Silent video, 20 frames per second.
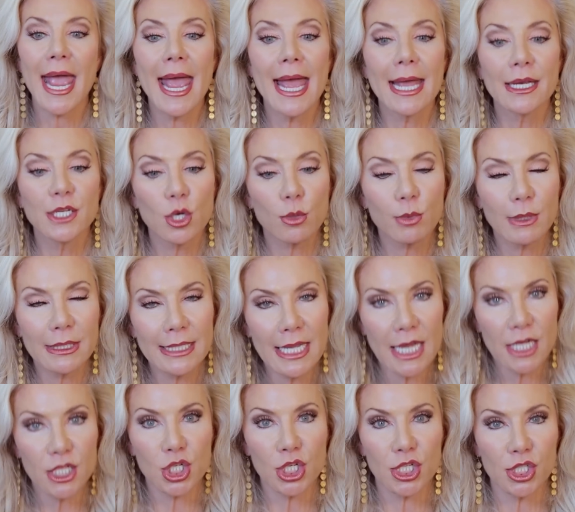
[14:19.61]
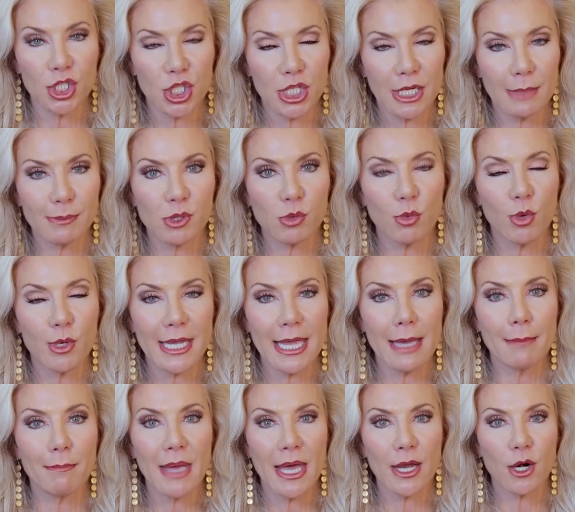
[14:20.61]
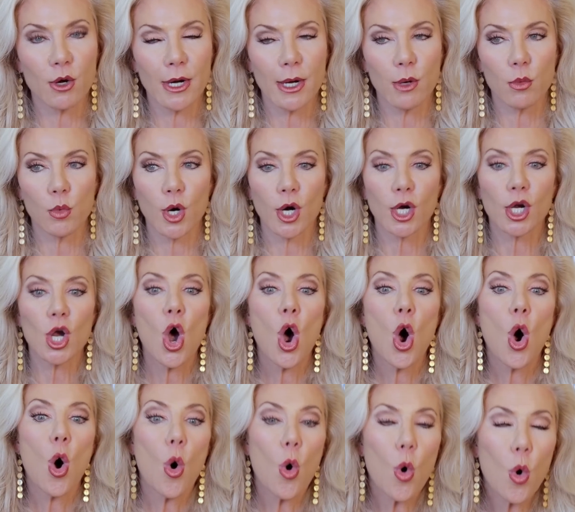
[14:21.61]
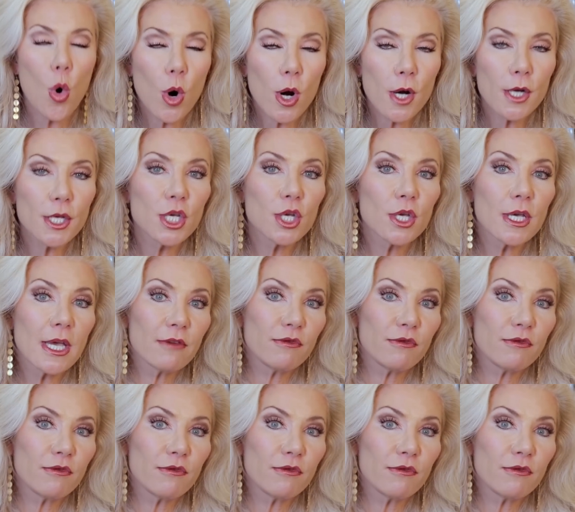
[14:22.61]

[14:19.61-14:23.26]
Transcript: and your relationships will get better at work or you,